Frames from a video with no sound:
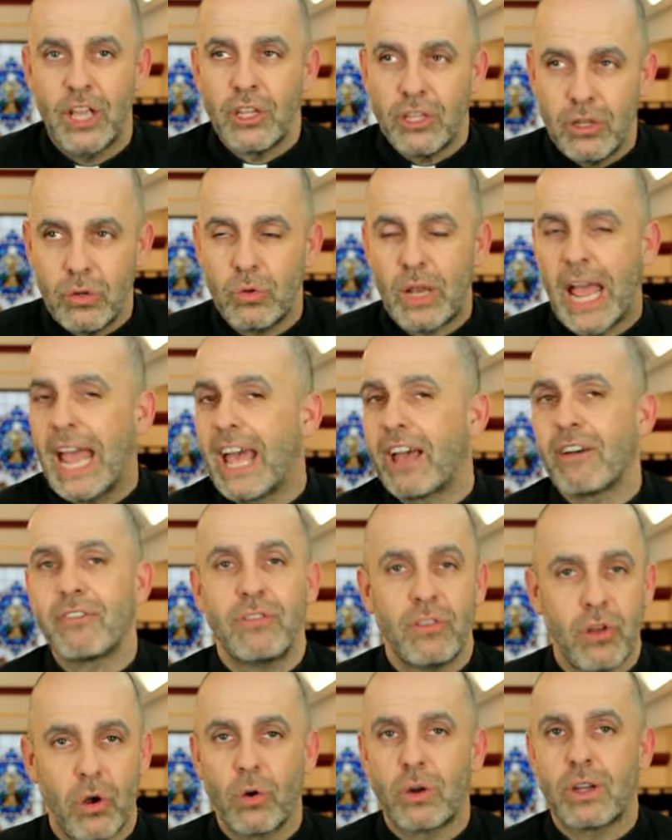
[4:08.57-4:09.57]
You'd have
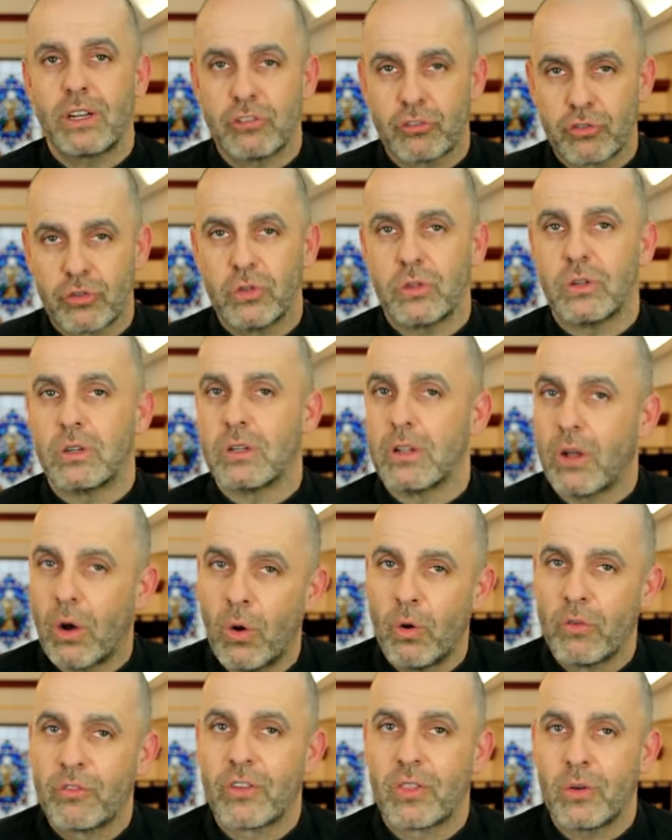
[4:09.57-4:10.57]
no control
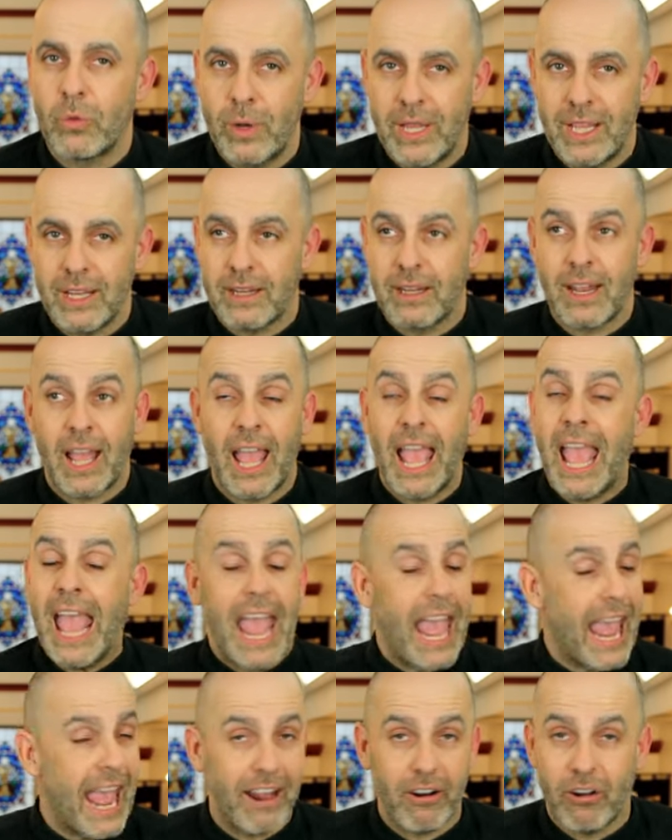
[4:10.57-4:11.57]
over the wind
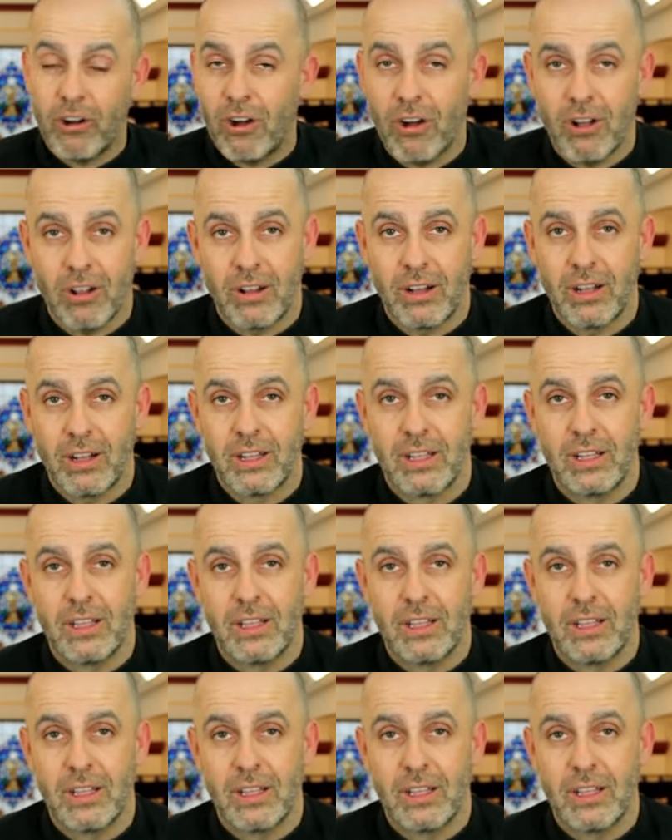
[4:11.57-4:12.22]
at all.